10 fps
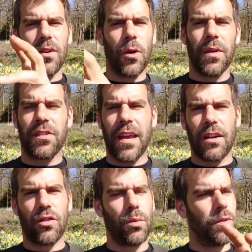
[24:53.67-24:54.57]

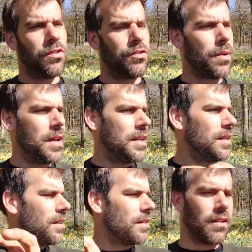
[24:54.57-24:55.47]
homosexual,
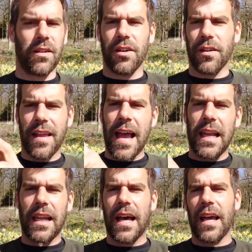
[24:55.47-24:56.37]
straight, or you're an
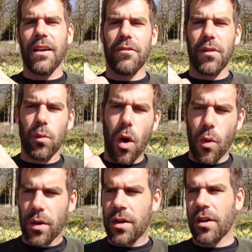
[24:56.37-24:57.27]
ally of the
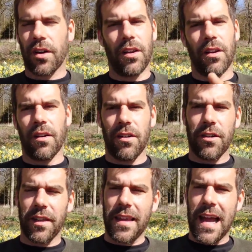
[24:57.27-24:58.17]
woke, or
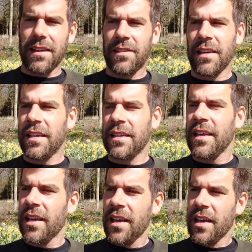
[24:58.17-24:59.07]
you're a Nazi,
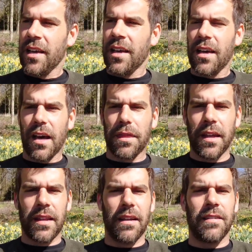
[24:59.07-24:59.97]
and I
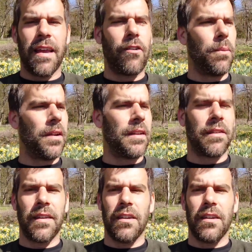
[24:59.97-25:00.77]
think that's terrible. And I'll